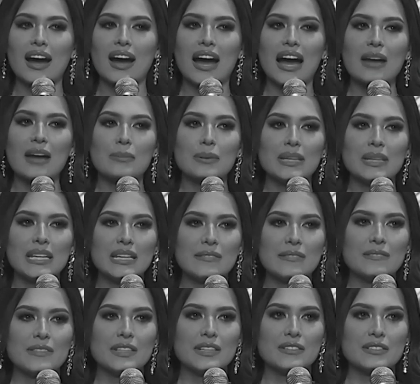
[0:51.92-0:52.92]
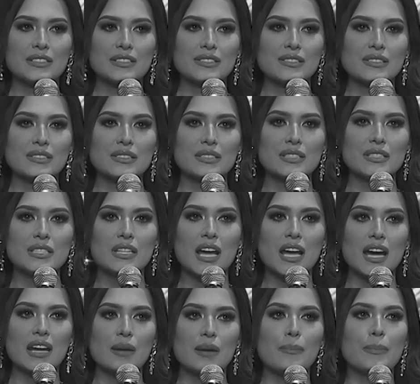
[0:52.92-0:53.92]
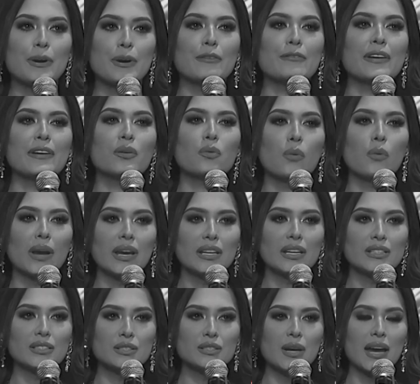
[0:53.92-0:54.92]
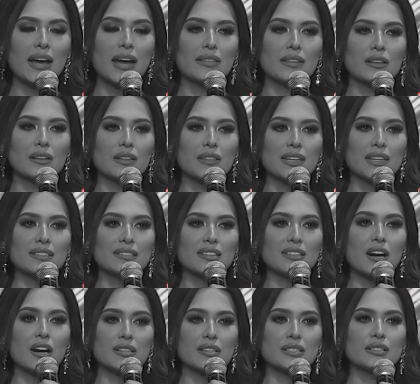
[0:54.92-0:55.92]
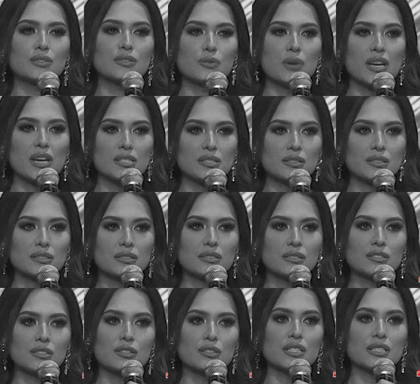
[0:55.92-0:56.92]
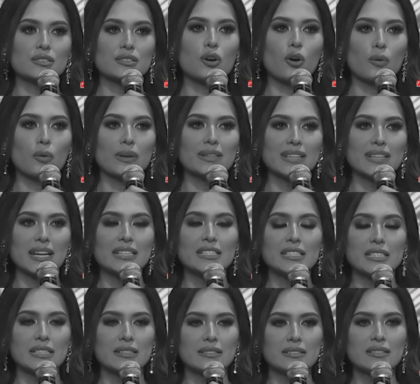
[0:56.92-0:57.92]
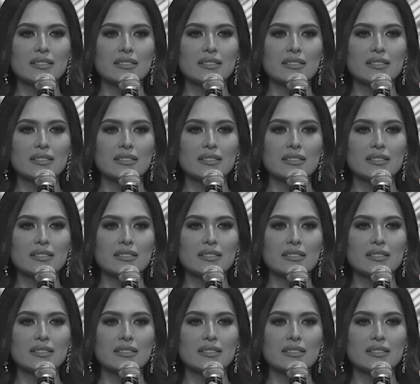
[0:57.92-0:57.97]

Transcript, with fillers: I believe there's not a perfect way to handle this hard situation such as COVID-19.